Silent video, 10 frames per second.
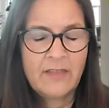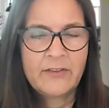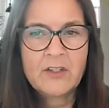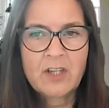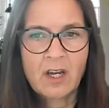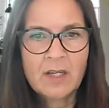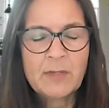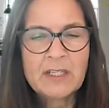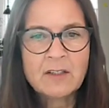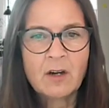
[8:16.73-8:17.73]
The
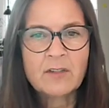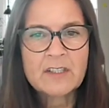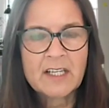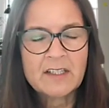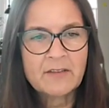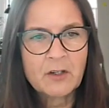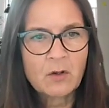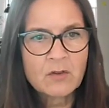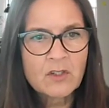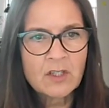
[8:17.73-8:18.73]
timing of attending the
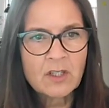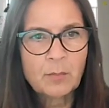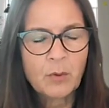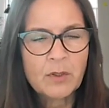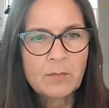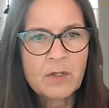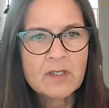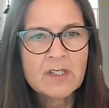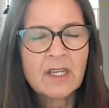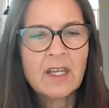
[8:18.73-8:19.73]
consulate
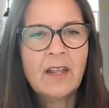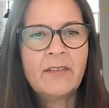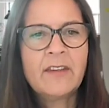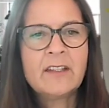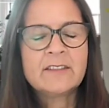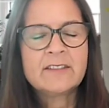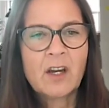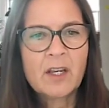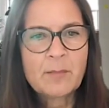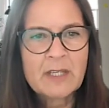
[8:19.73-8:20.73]
appointment, the
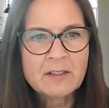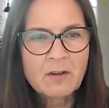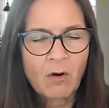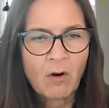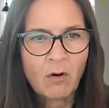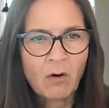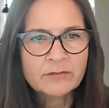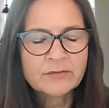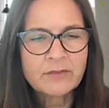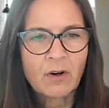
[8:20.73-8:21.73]
timing of
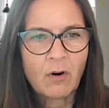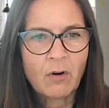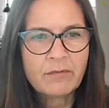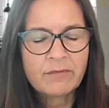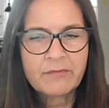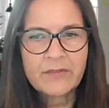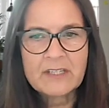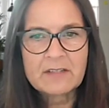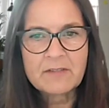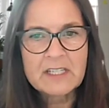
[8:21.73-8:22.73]

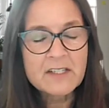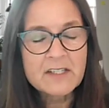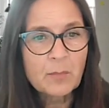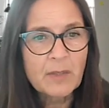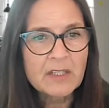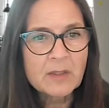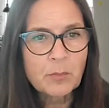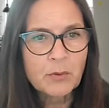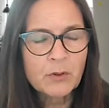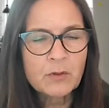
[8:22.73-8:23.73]
the visa being
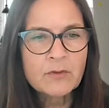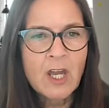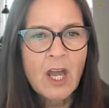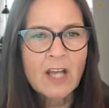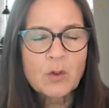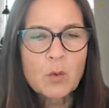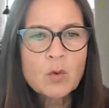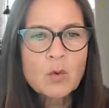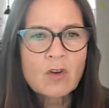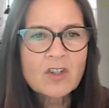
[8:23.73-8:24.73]
approved has all
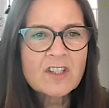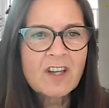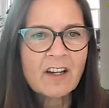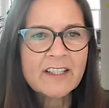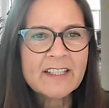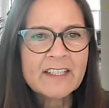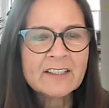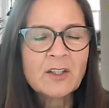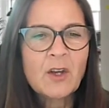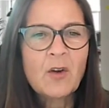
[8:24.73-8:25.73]
got to tie
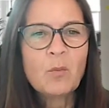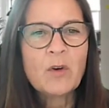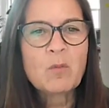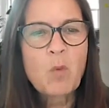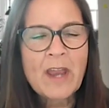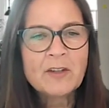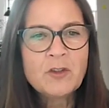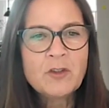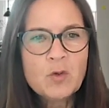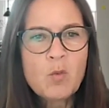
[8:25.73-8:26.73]
in with when
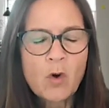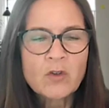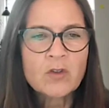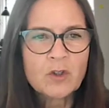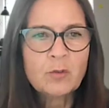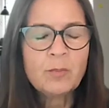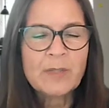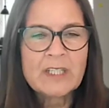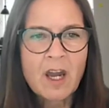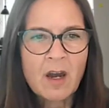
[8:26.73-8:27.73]
you want to
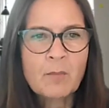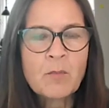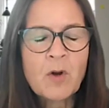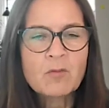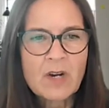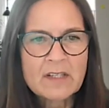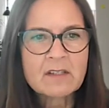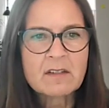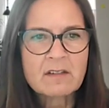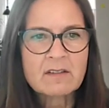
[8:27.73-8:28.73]
become
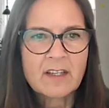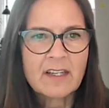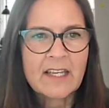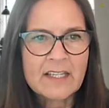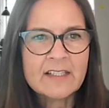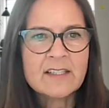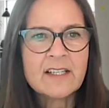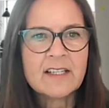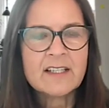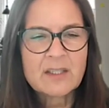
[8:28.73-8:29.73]
resident in
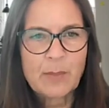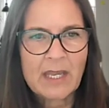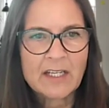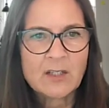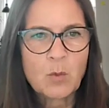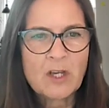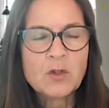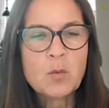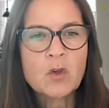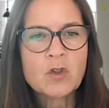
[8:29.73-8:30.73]
Spain, when
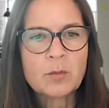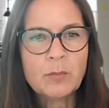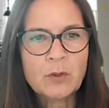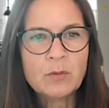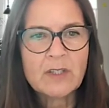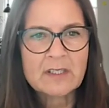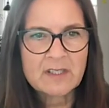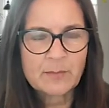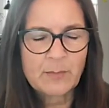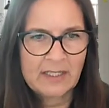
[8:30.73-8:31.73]
you want to move in
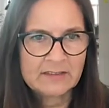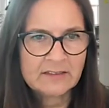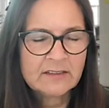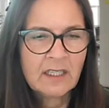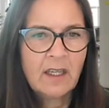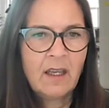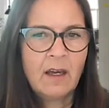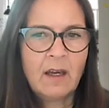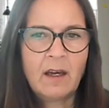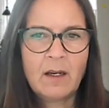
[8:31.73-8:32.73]
Spain.
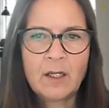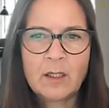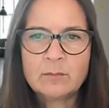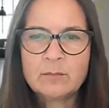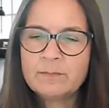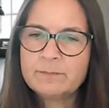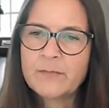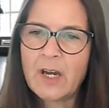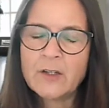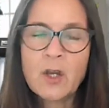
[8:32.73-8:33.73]

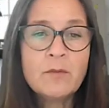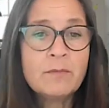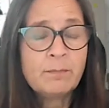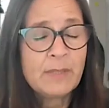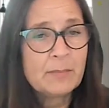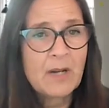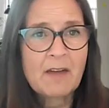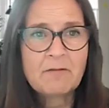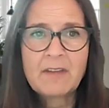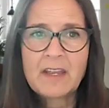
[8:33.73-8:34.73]
I know people
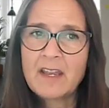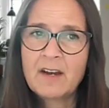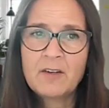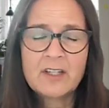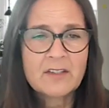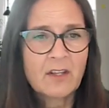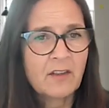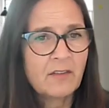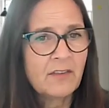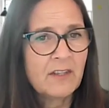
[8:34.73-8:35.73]
have various
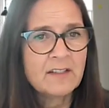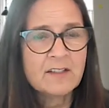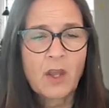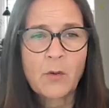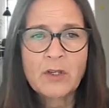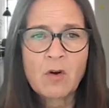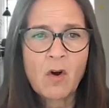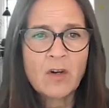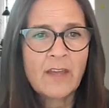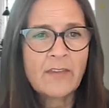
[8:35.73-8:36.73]
other things going
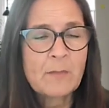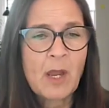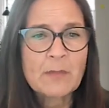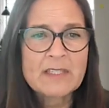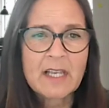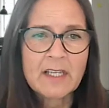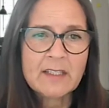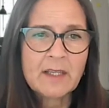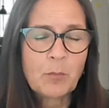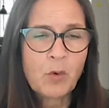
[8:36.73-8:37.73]
on, like they might be
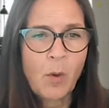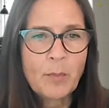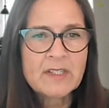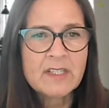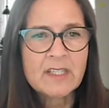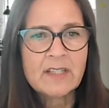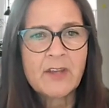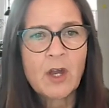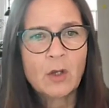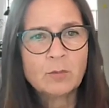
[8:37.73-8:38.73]
selling a property in
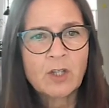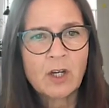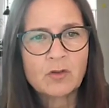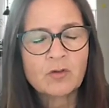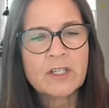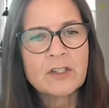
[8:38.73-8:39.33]
the home country.